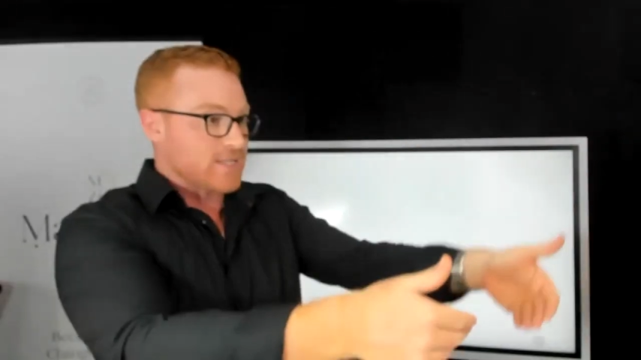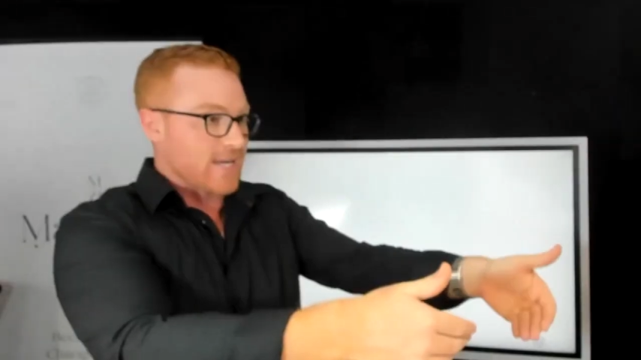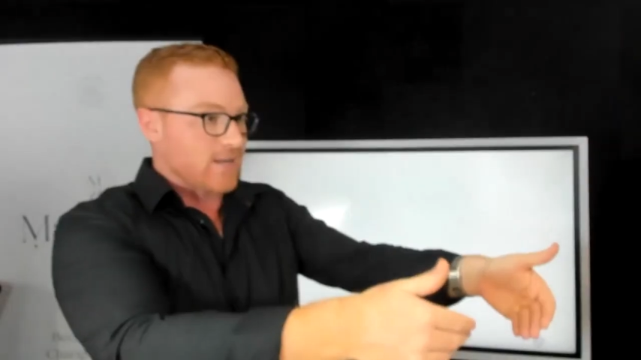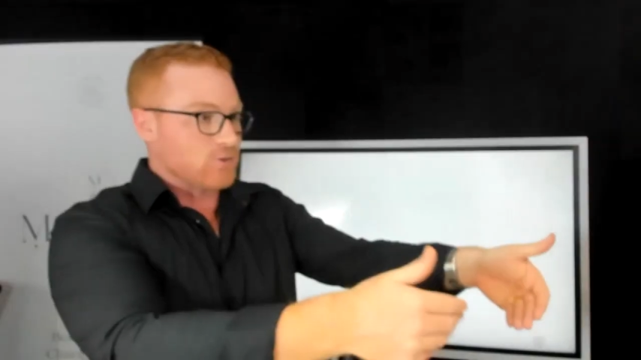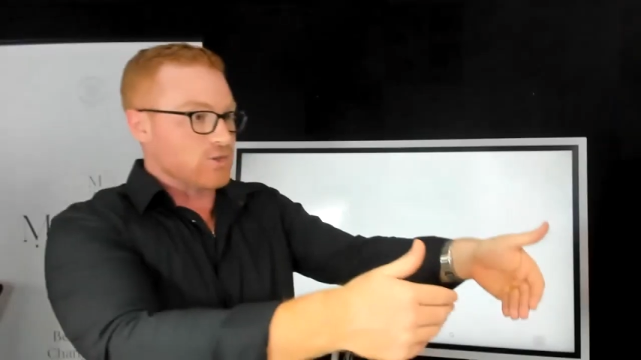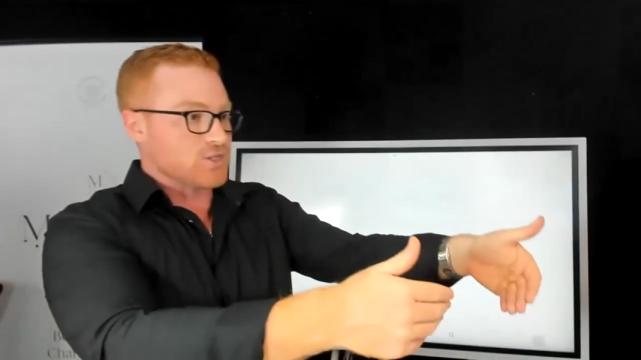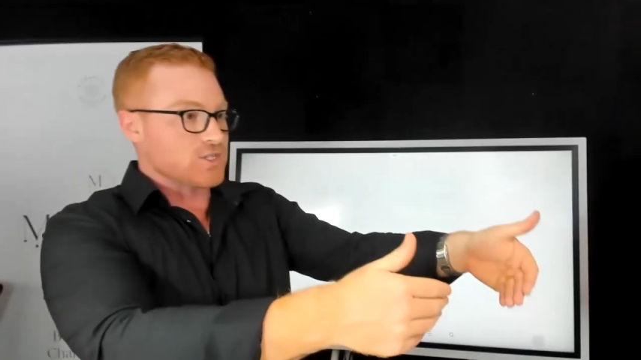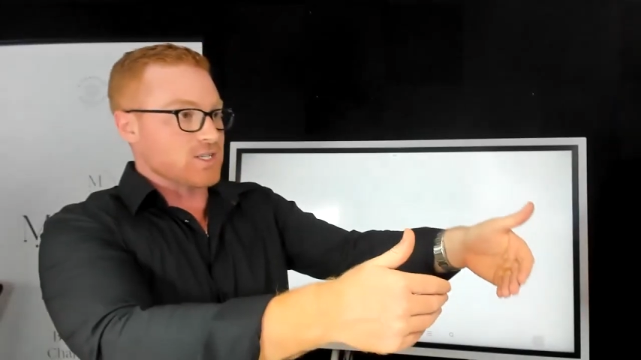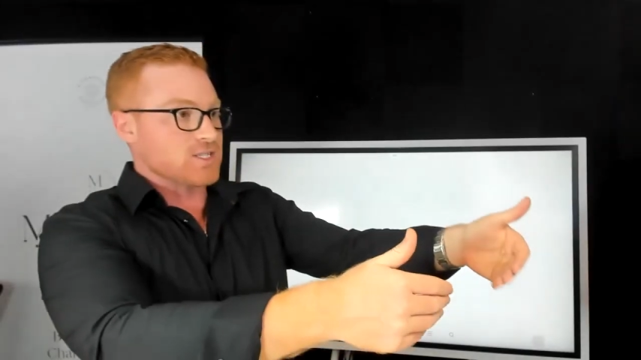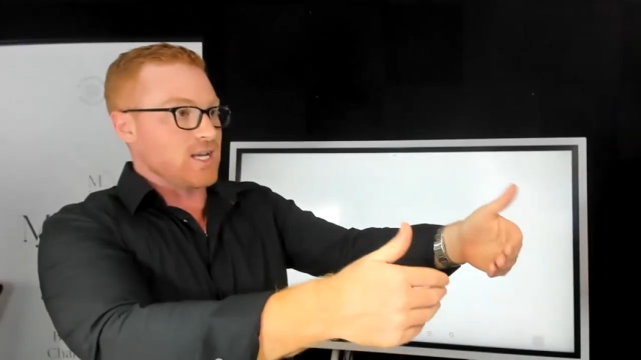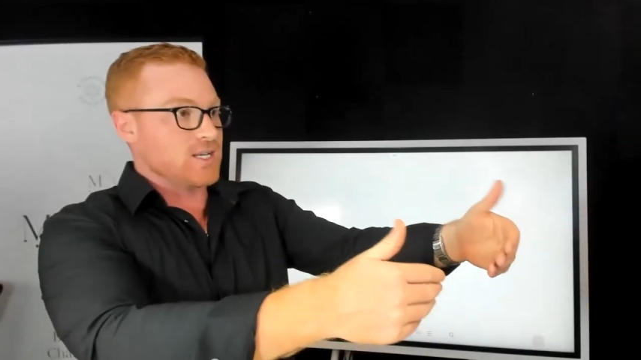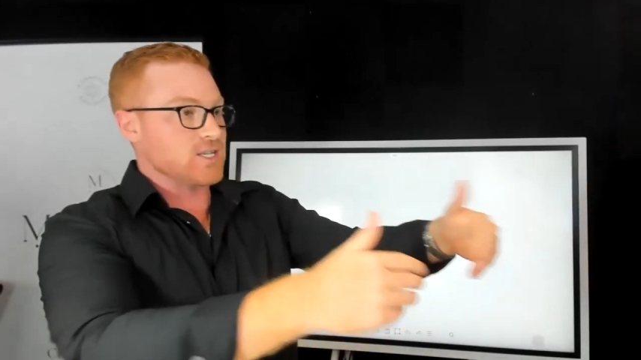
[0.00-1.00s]
down on your
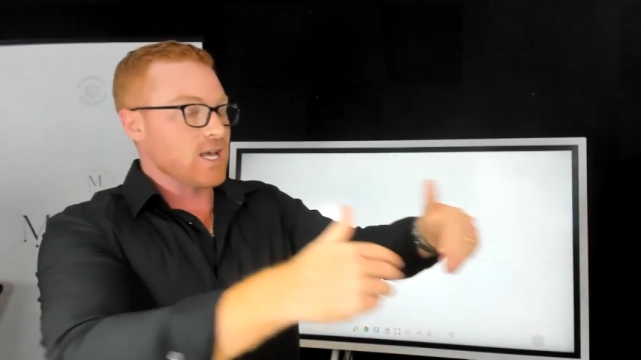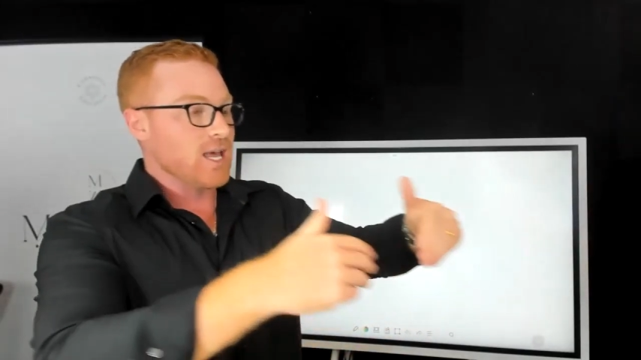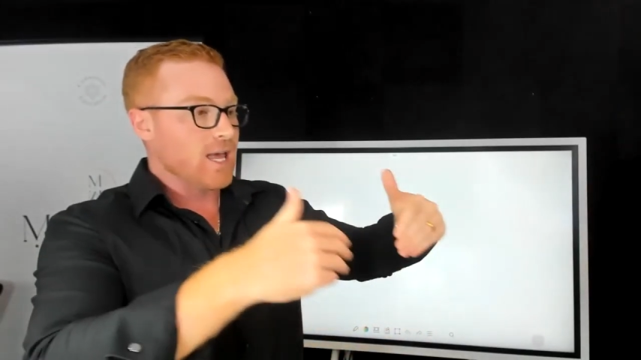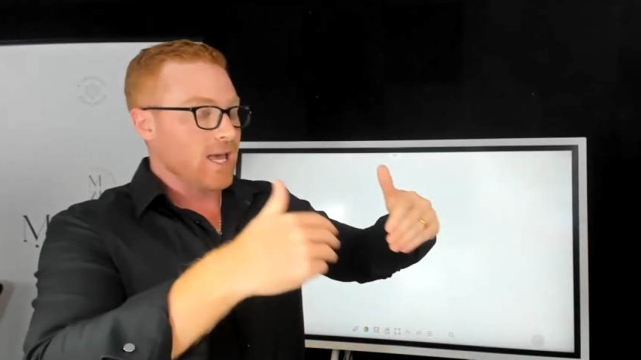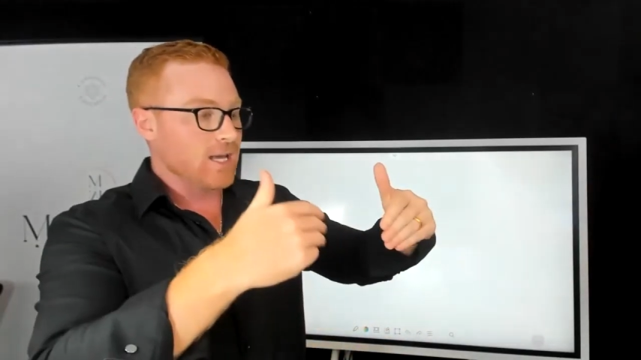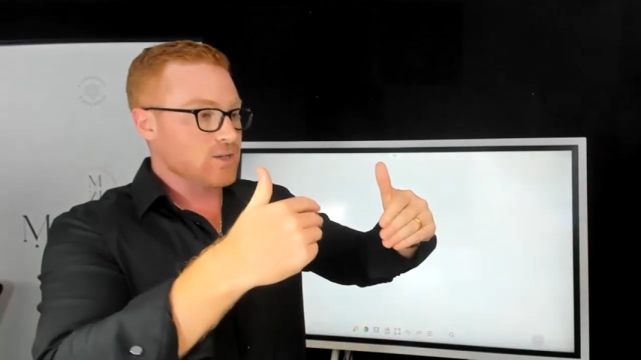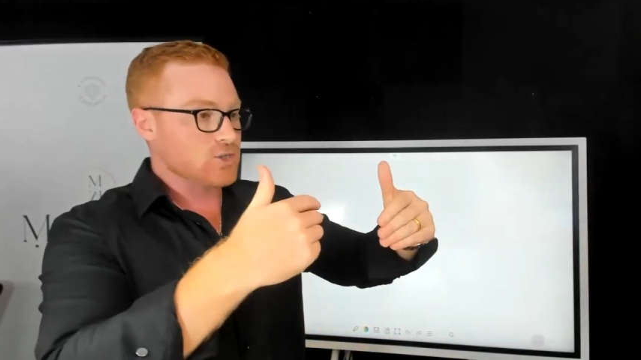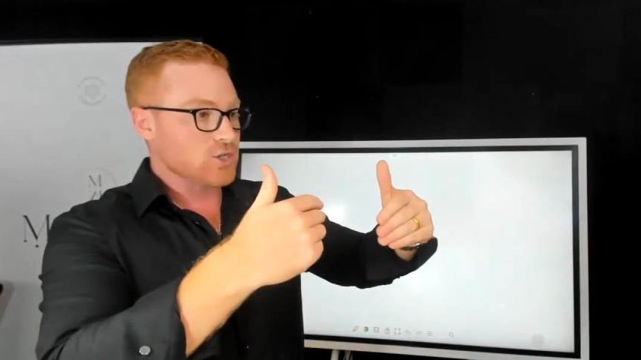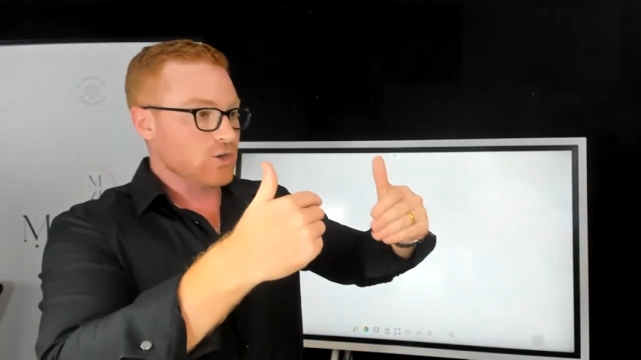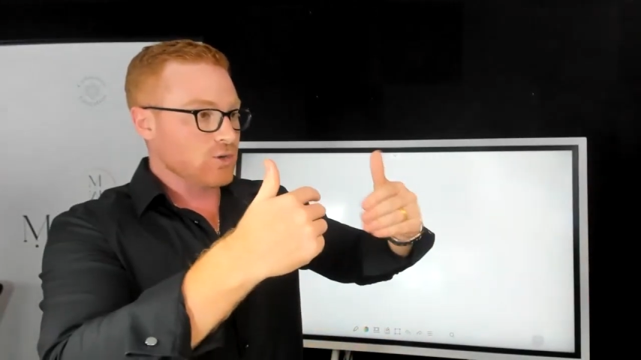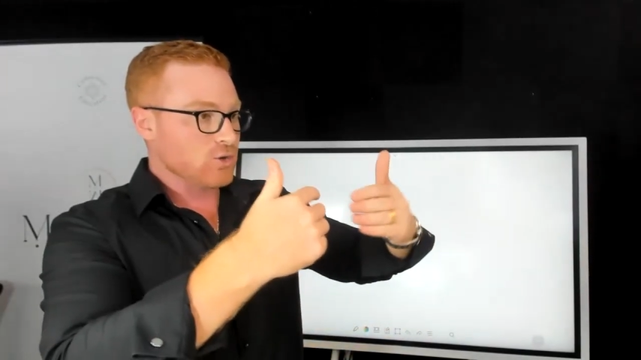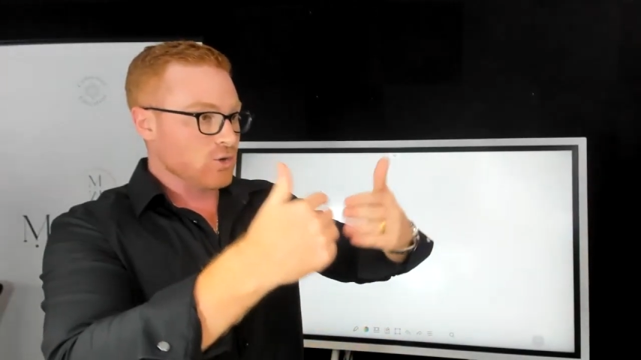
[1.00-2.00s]
success and
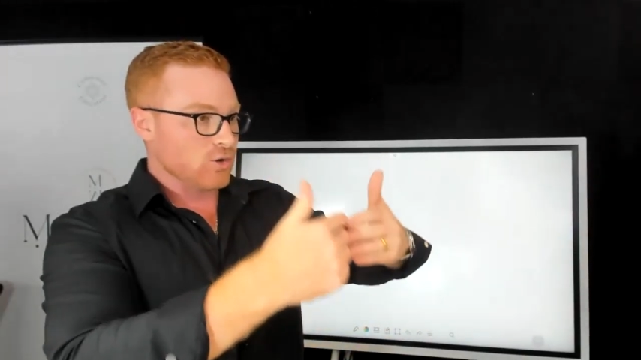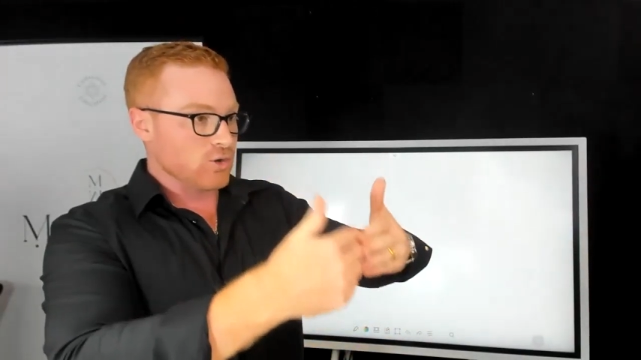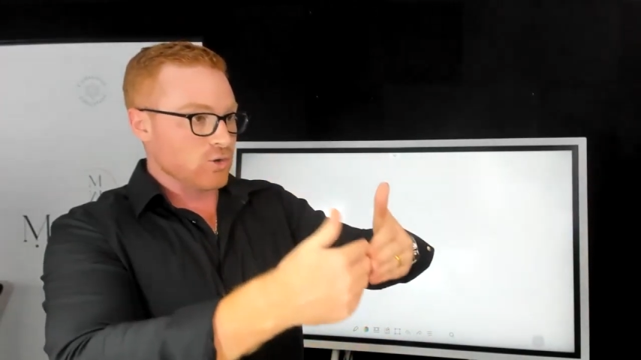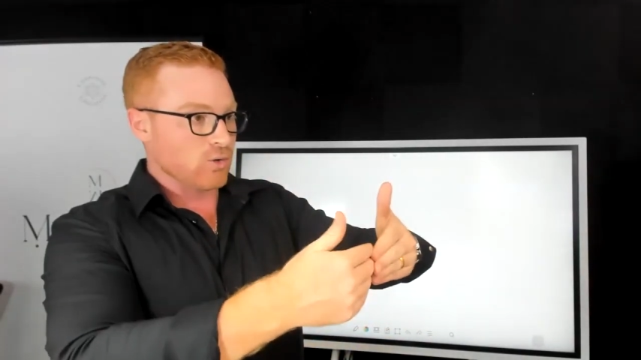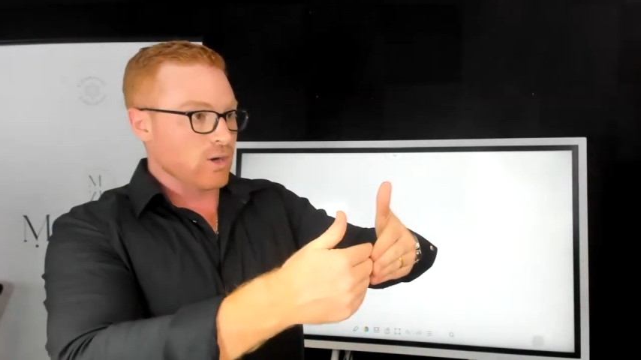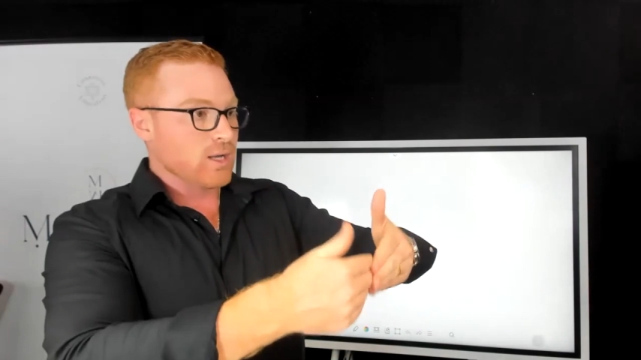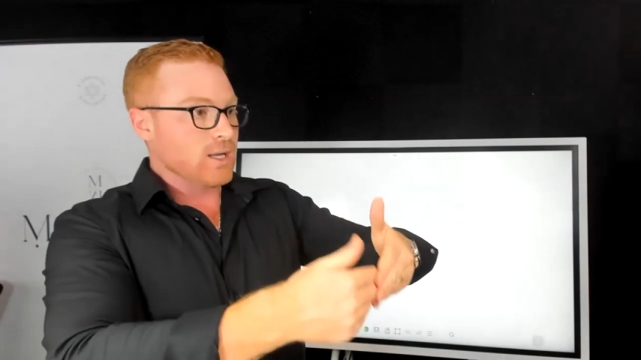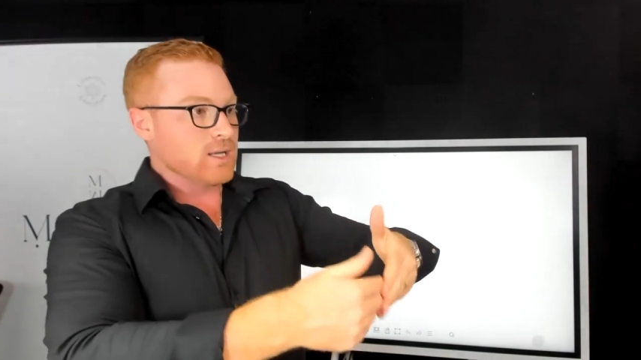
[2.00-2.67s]
turn your, your